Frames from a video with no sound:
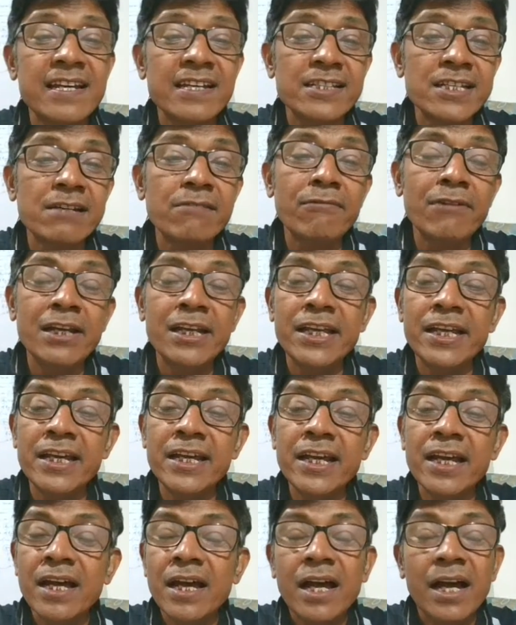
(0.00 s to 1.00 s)

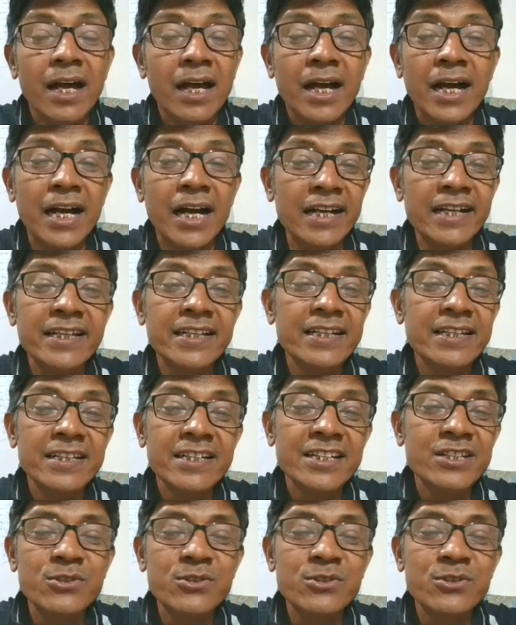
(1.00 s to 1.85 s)
Generally, I